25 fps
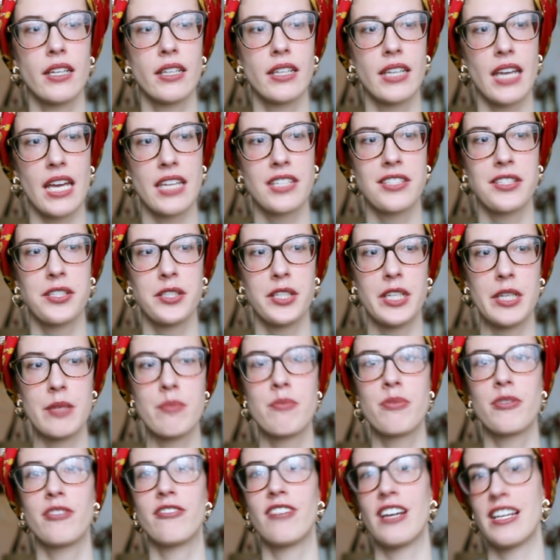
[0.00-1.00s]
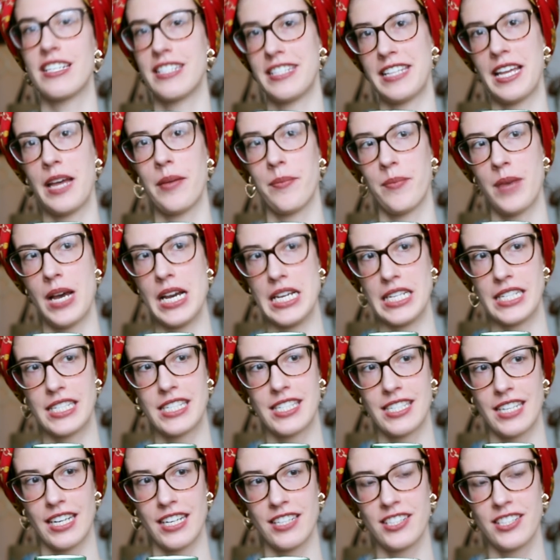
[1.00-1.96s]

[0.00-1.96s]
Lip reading: get to improvise that much.